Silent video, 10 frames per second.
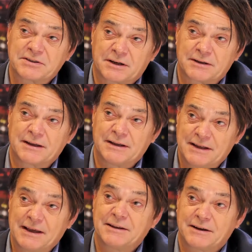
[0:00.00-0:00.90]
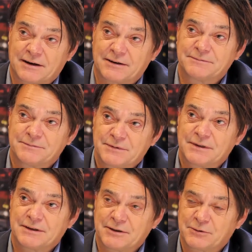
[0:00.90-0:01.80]
are, in the end, are
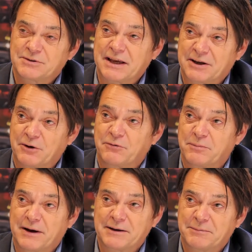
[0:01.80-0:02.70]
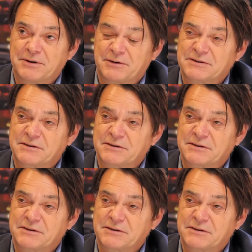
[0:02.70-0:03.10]
taken over by the rest of the world.